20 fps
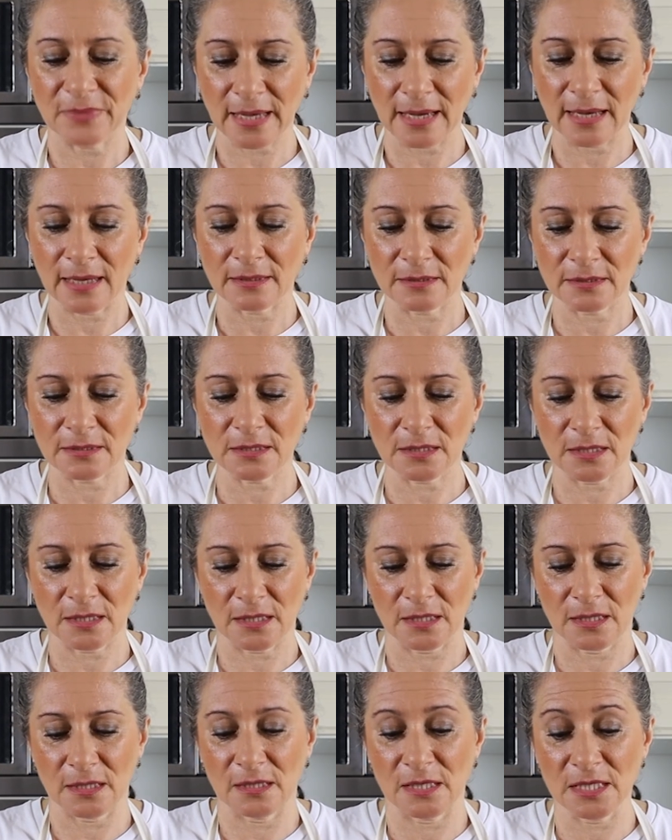And
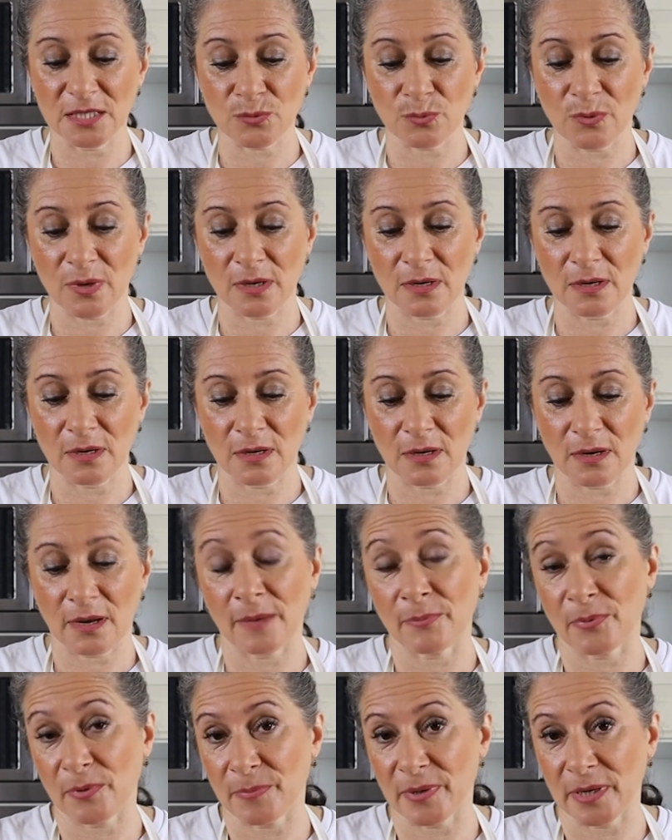this one
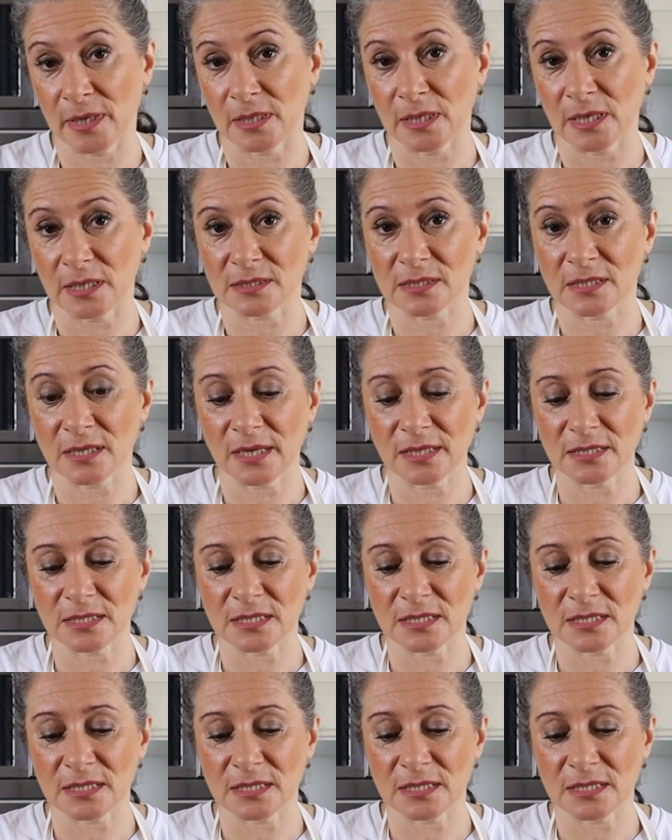I prepared last night.